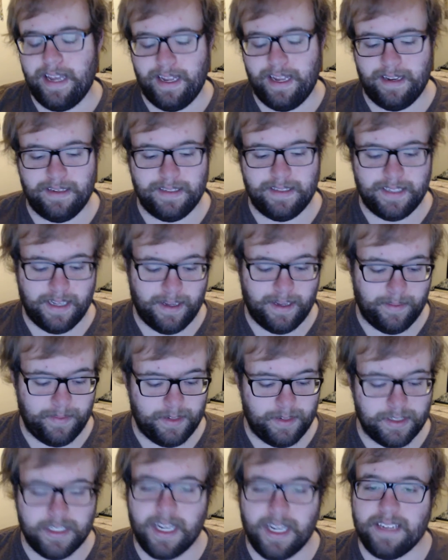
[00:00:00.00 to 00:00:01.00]
And
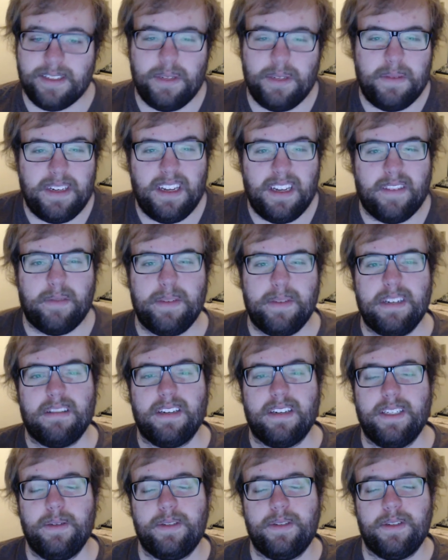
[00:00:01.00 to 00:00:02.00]
there's not too many of them
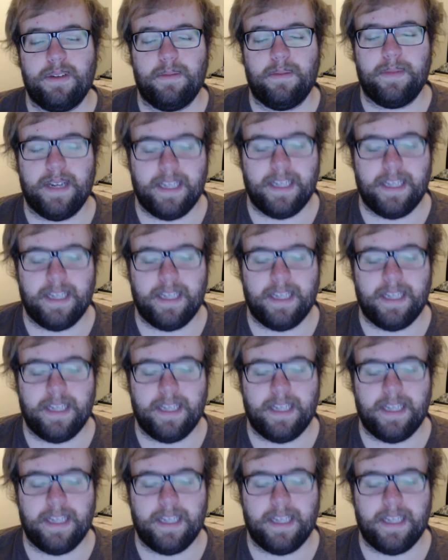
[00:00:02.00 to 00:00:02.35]
here on YouTube.